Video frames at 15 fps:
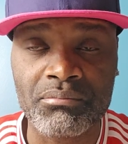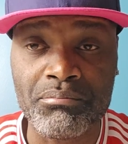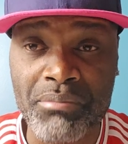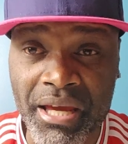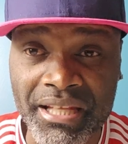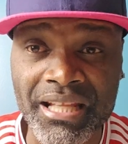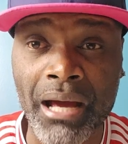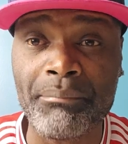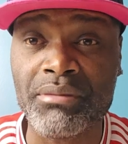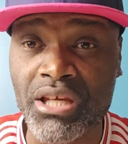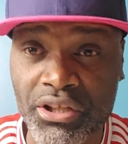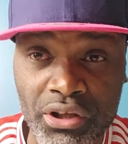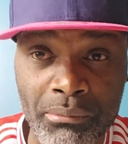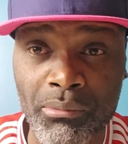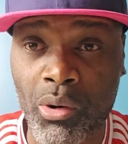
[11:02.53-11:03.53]
Make that
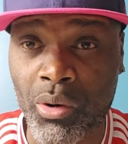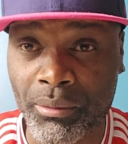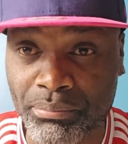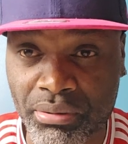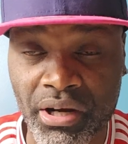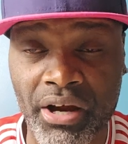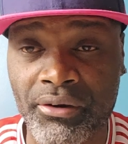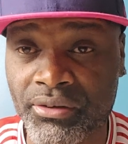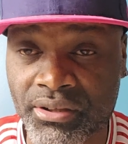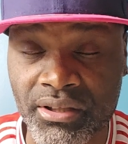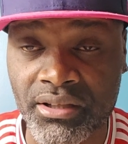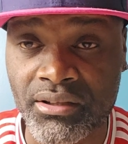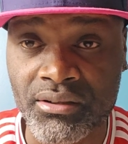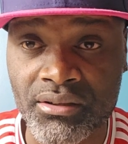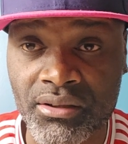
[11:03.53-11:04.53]
be a number one
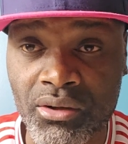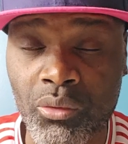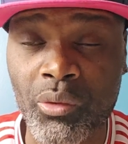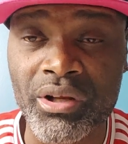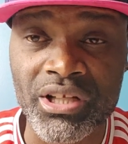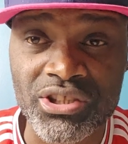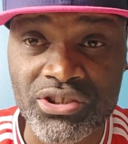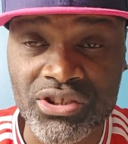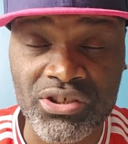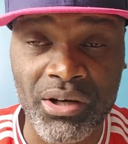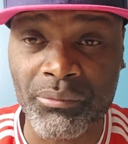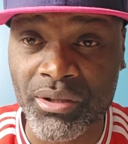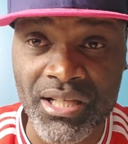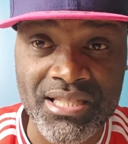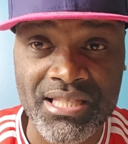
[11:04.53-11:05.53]
priority when
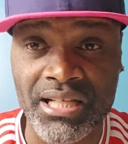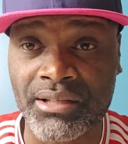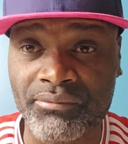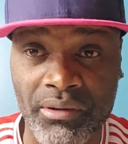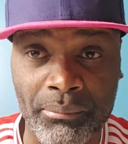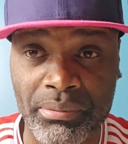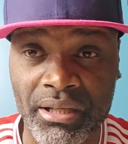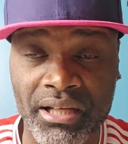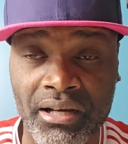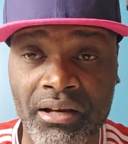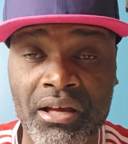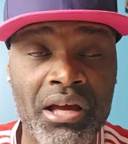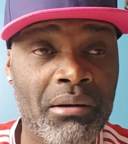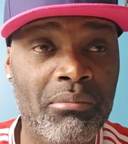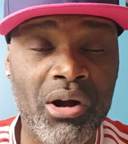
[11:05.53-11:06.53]
they're sending for player.
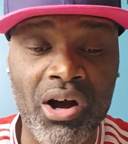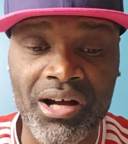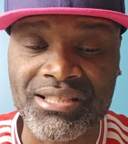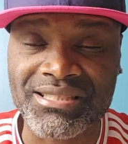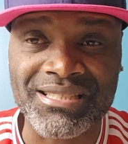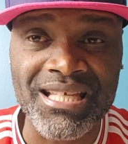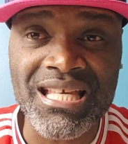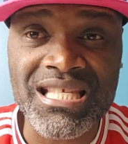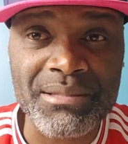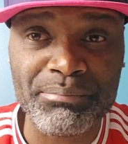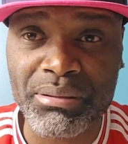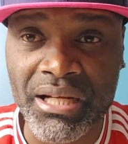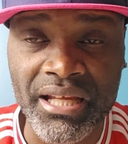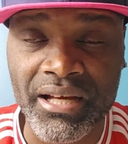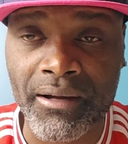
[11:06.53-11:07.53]
Because these
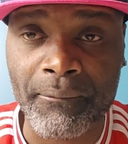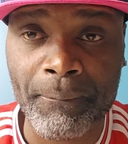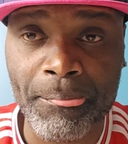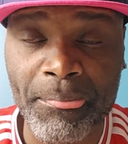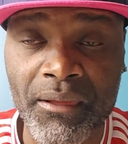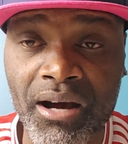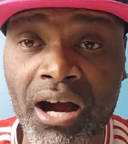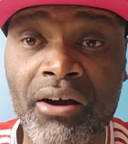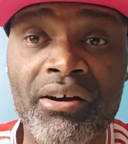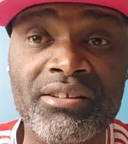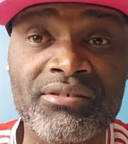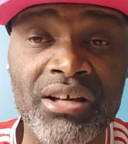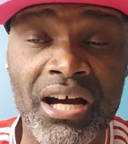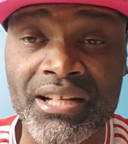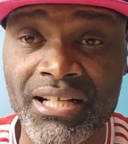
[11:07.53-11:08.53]
players
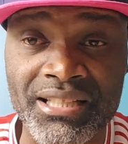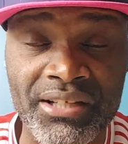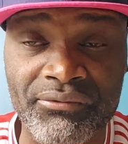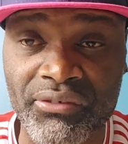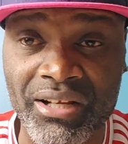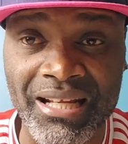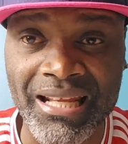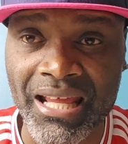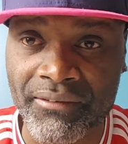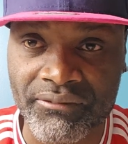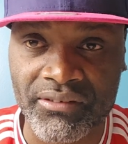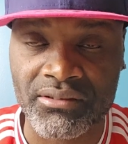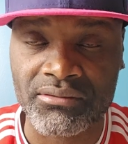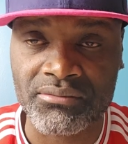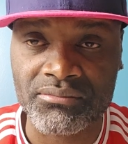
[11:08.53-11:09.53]
are on a different
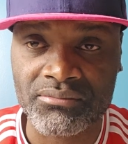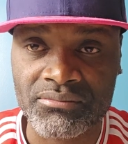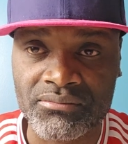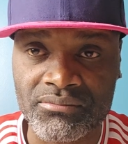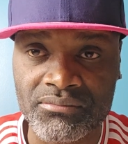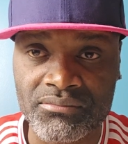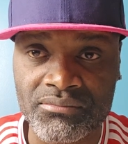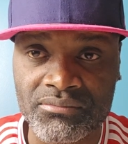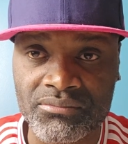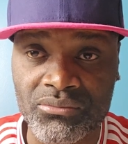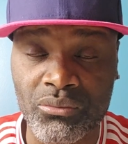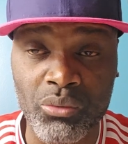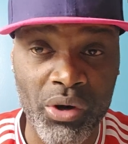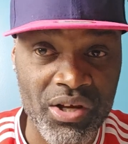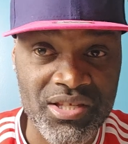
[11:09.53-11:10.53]
level.
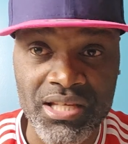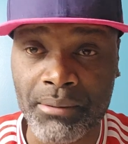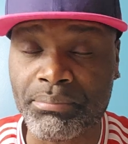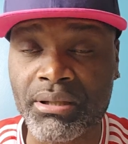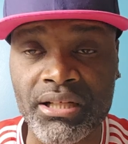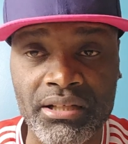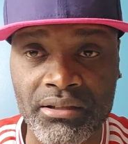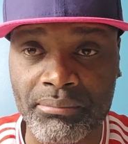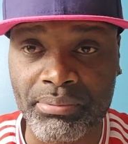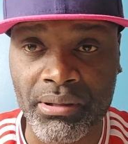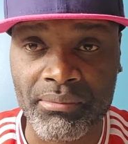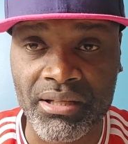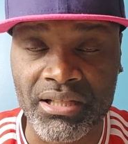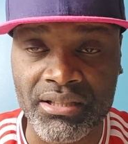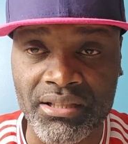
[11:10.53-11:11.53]
Worse they're playing in the
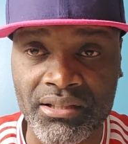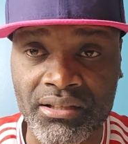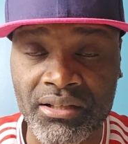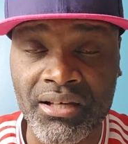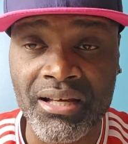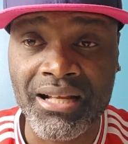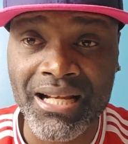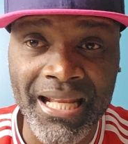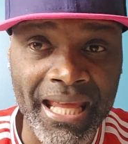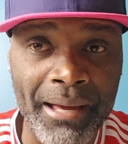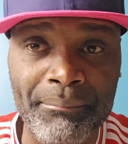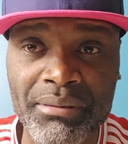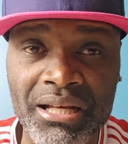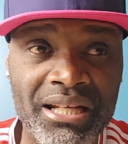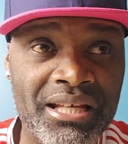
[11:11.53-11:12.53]
Premier League.
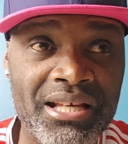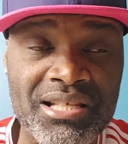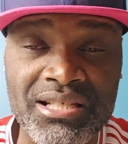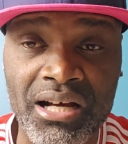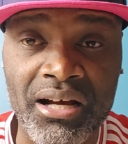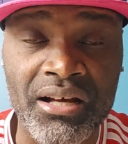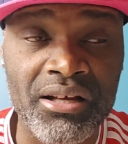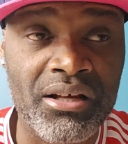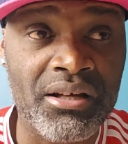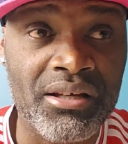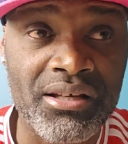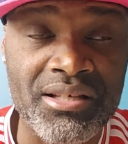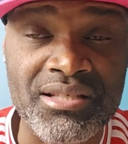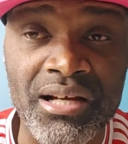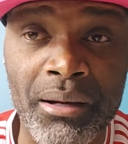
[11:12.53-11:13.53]
Liam Bailey is a
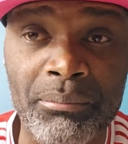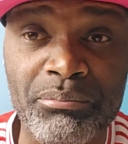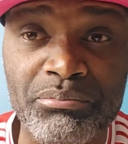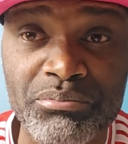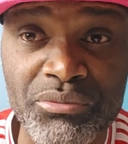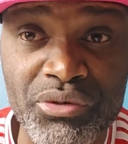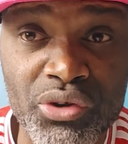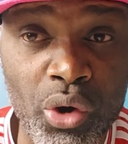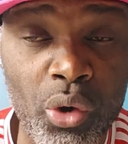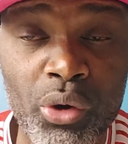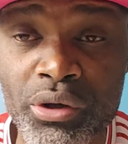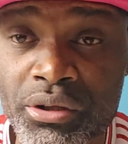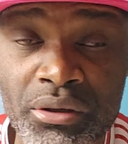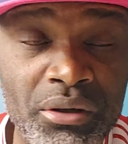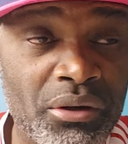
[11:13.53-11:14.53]

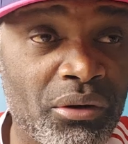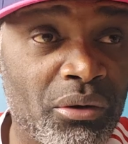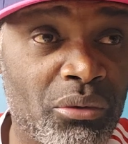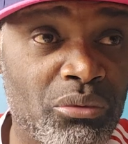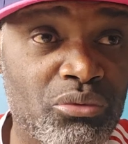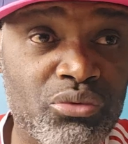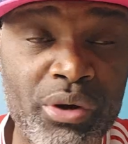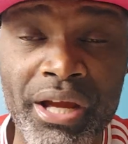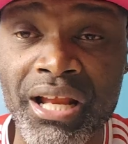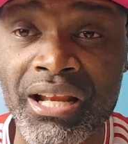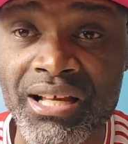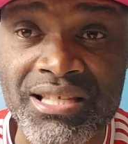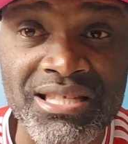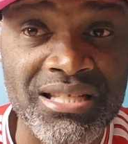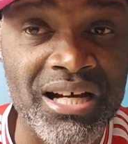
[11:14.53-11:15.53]
known
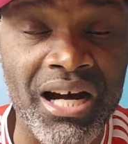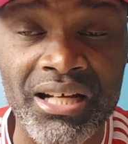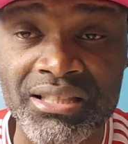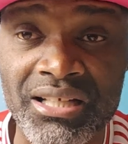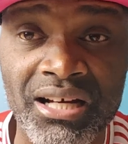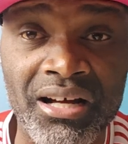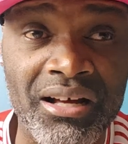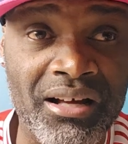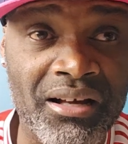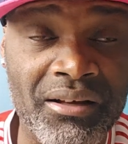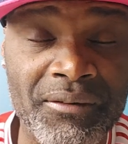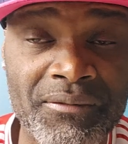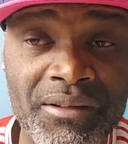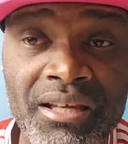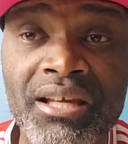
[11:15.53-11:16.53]
regular starter
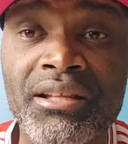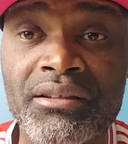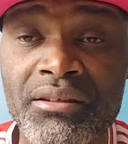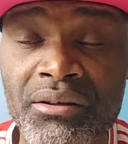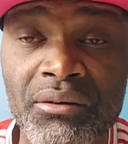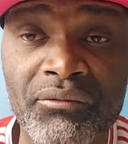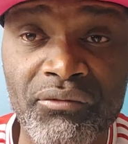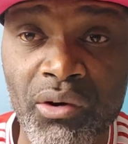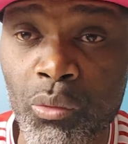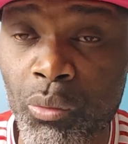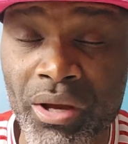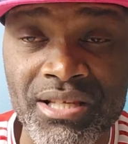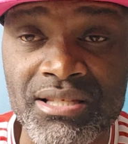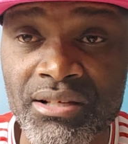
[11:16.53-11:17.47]
in for